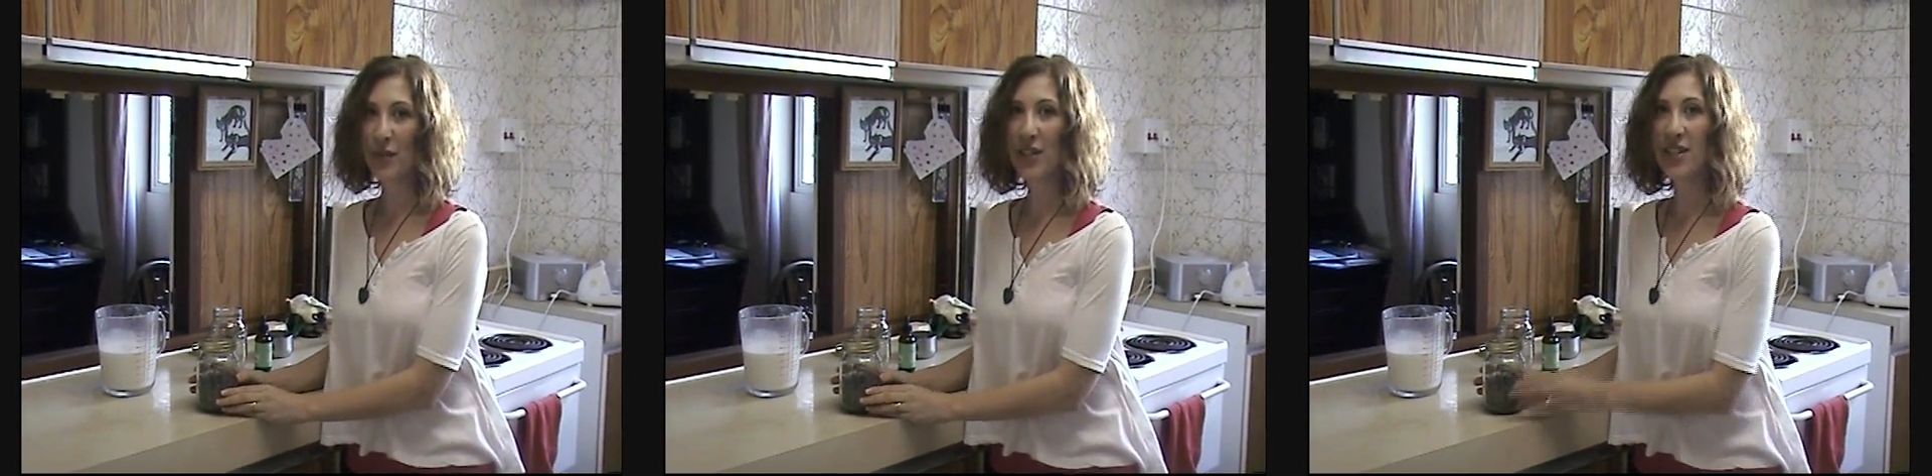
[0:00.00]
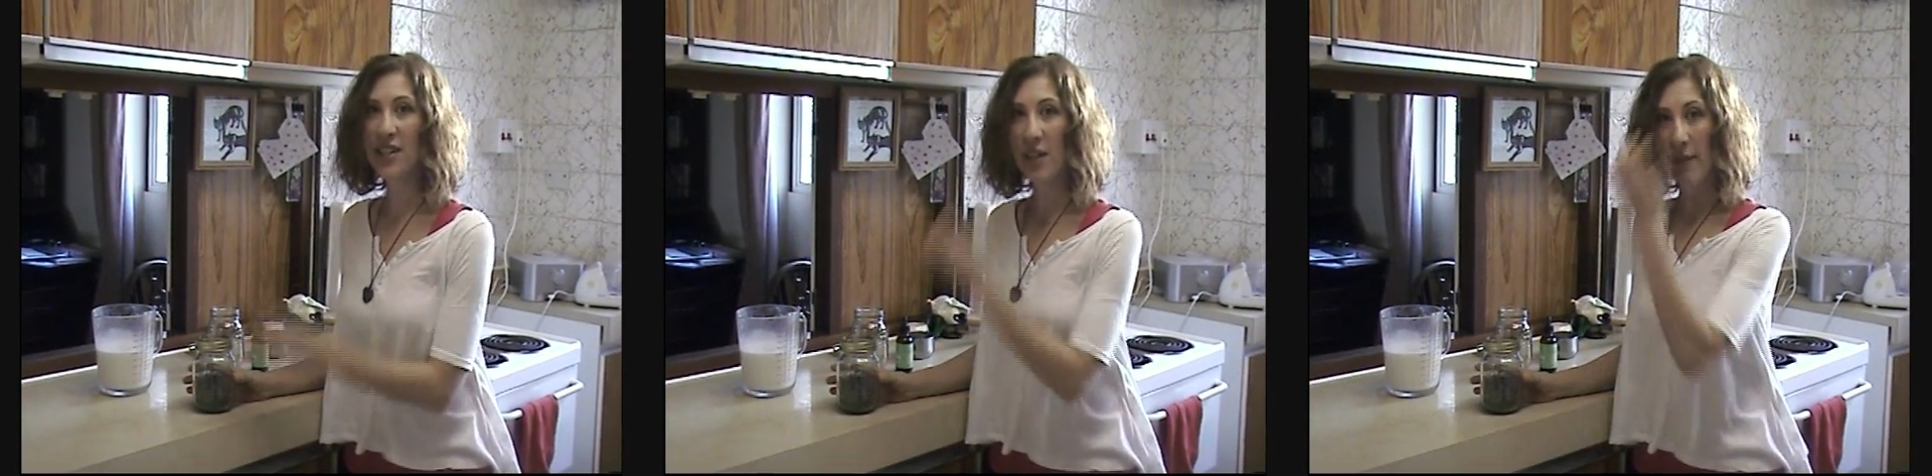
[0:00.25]

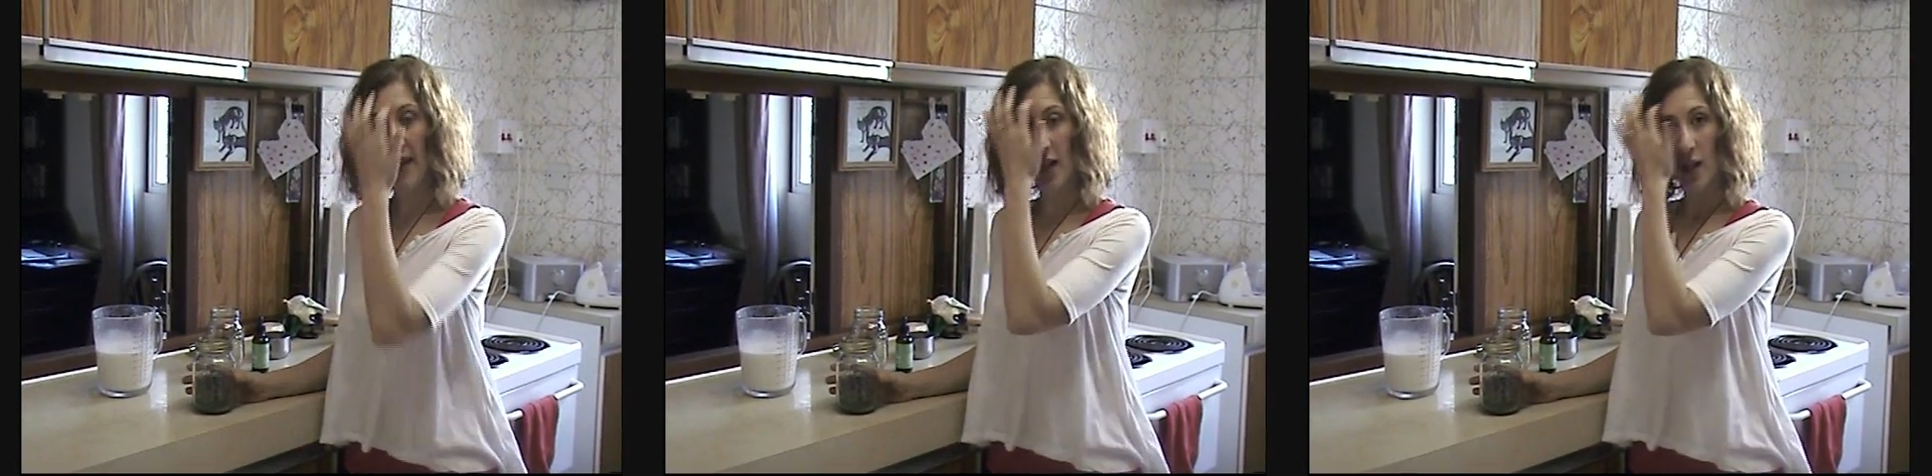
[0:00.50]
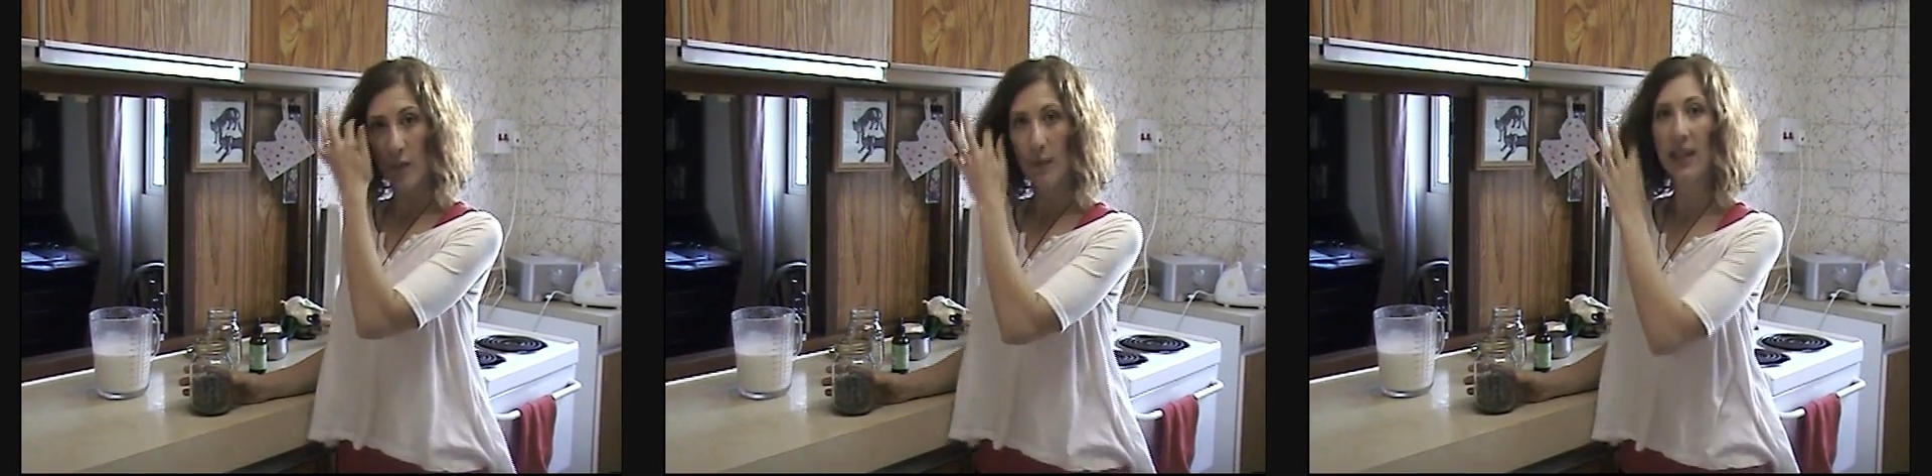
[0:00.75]
We're just going to
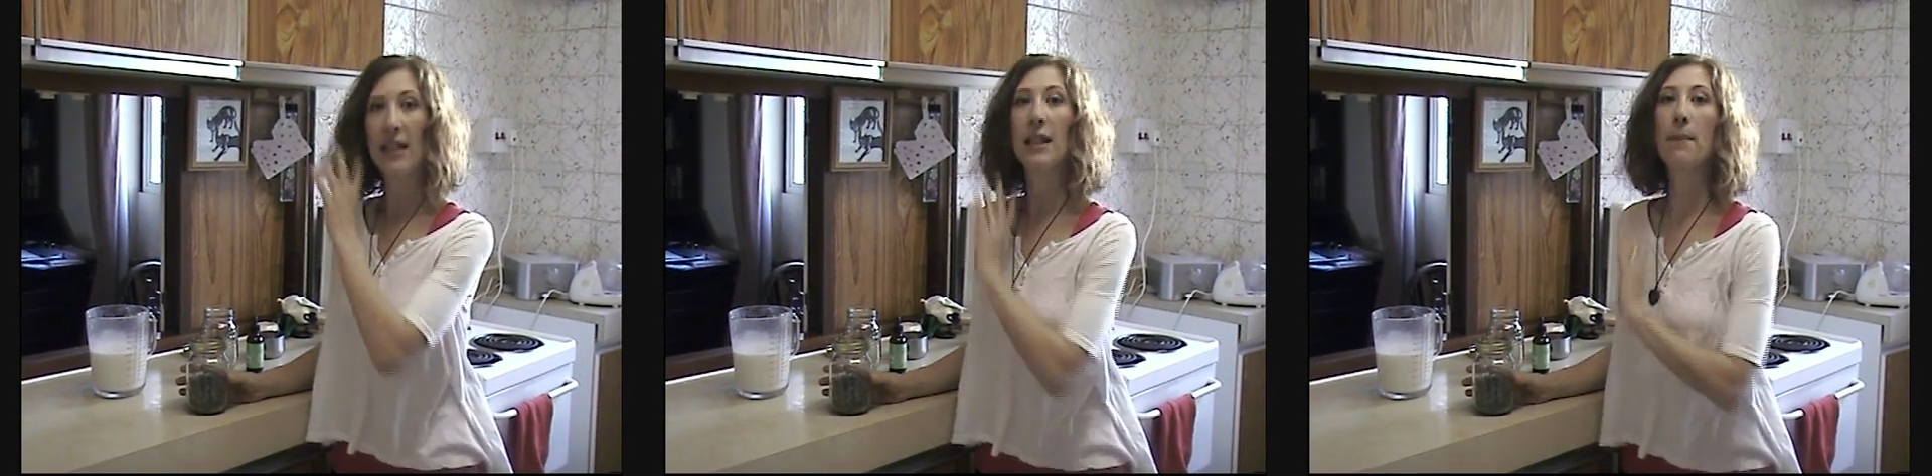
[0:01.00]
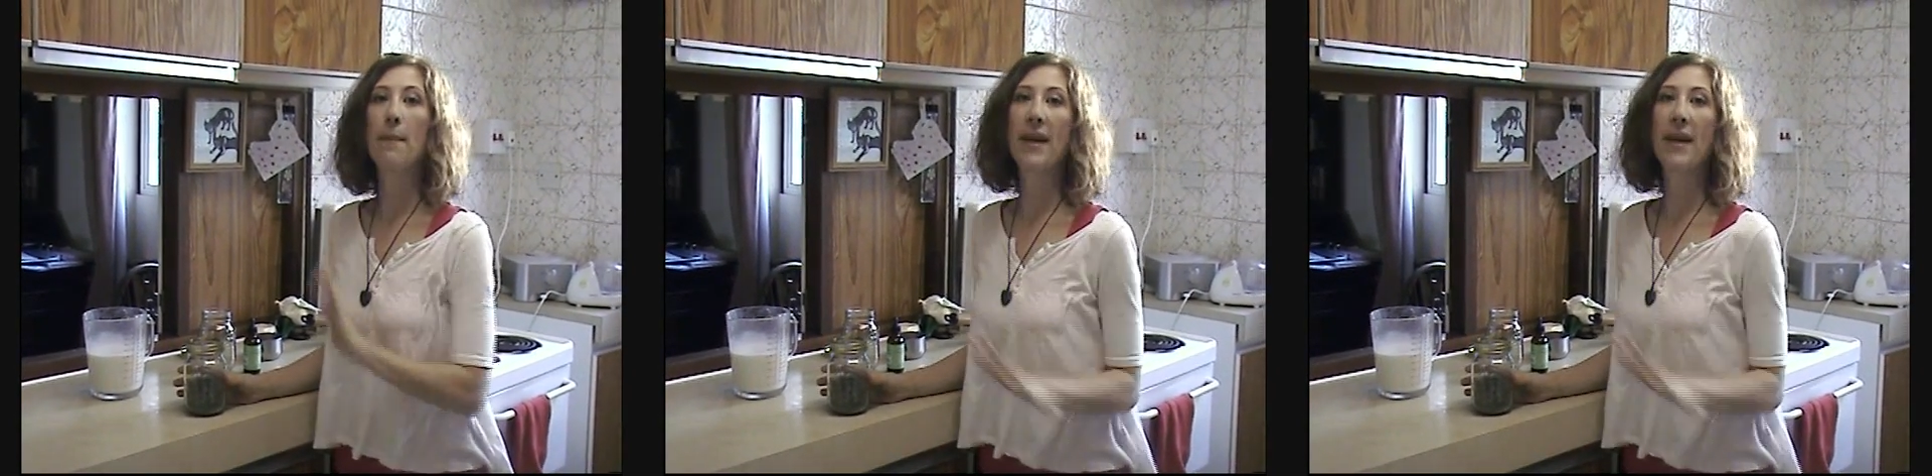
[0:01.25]
make a completely